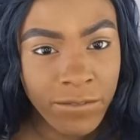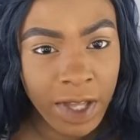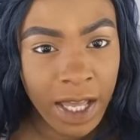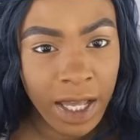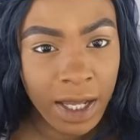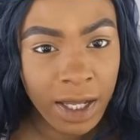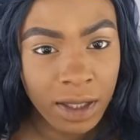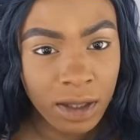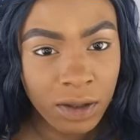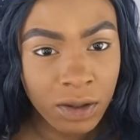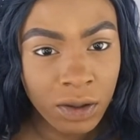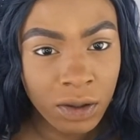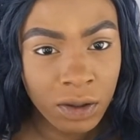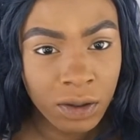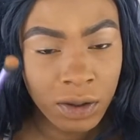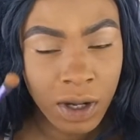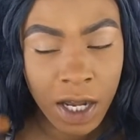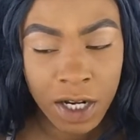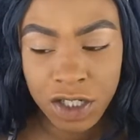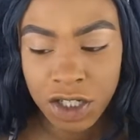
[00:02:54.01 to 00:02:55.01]
fat
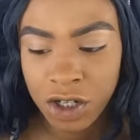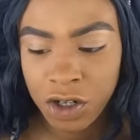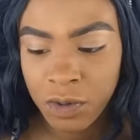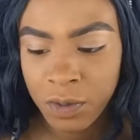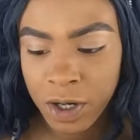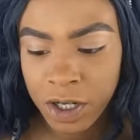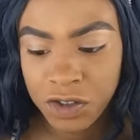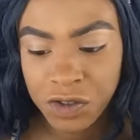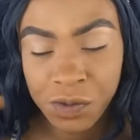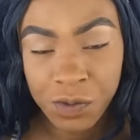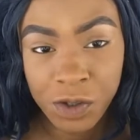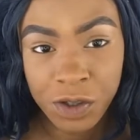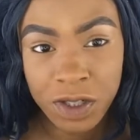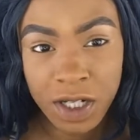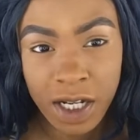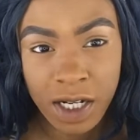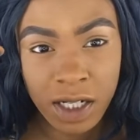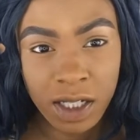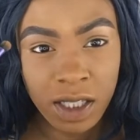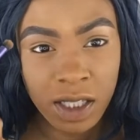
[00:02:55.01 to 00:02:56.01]
little eyeshadow brush from Real
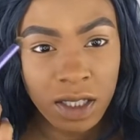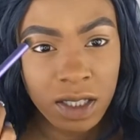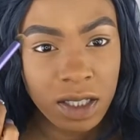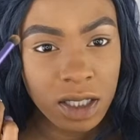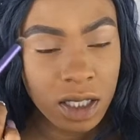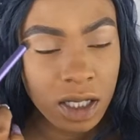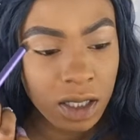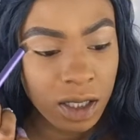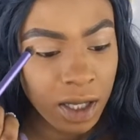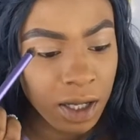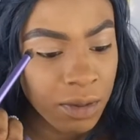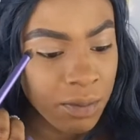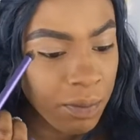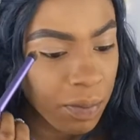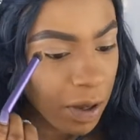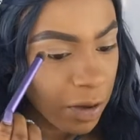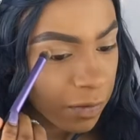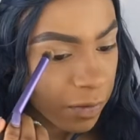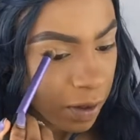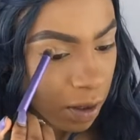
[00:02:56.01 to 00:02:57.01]
Techniques to like
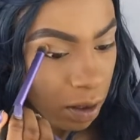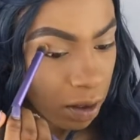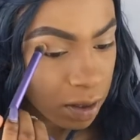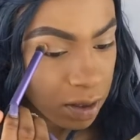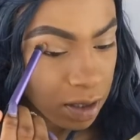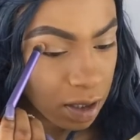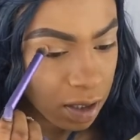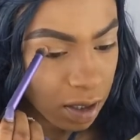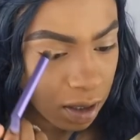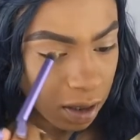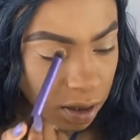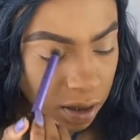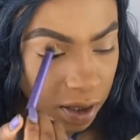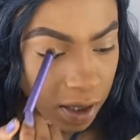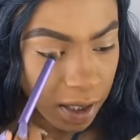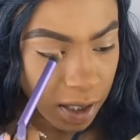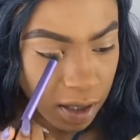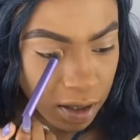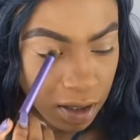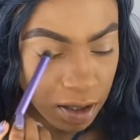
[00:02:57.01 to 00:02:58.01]
buff it onto the
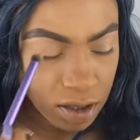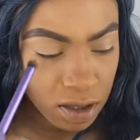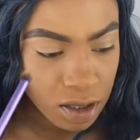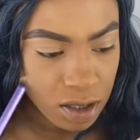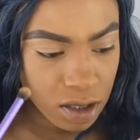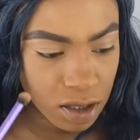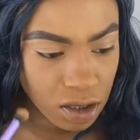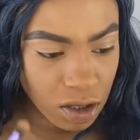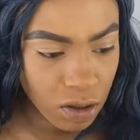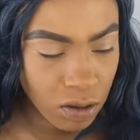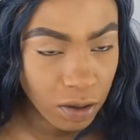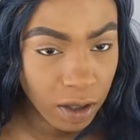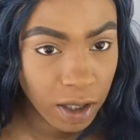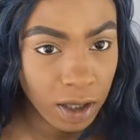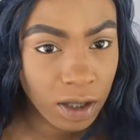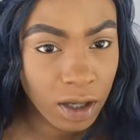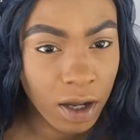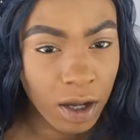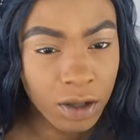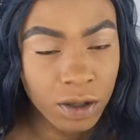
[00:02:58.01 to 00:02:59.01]
lid. This is just so
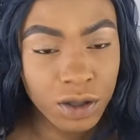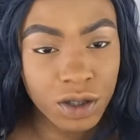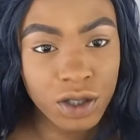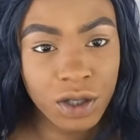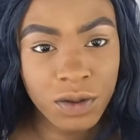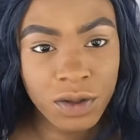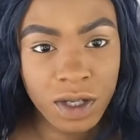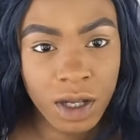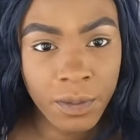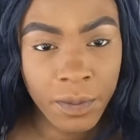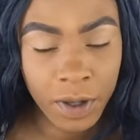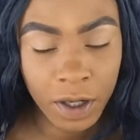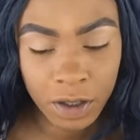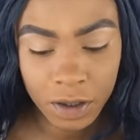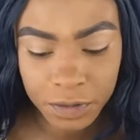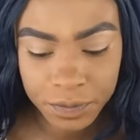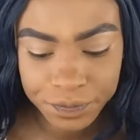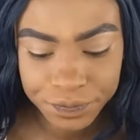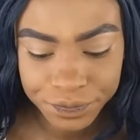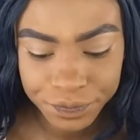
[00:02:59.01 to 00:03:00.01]
like the color shows up
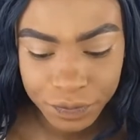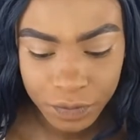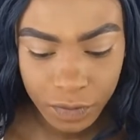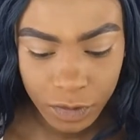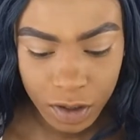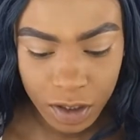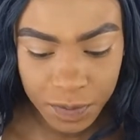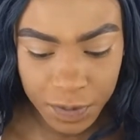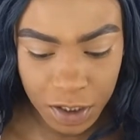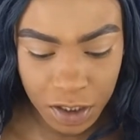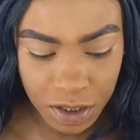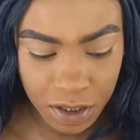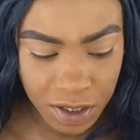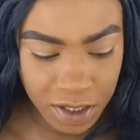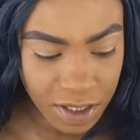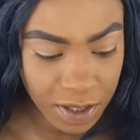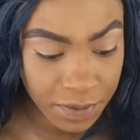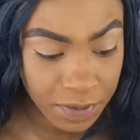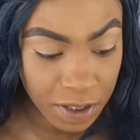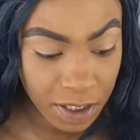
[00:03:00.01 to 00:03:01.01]
better, especially
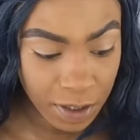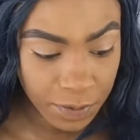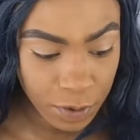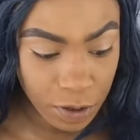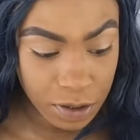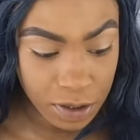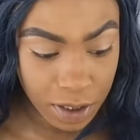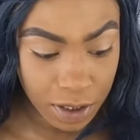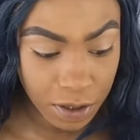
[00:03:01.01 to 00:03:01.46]
because I'm a deeper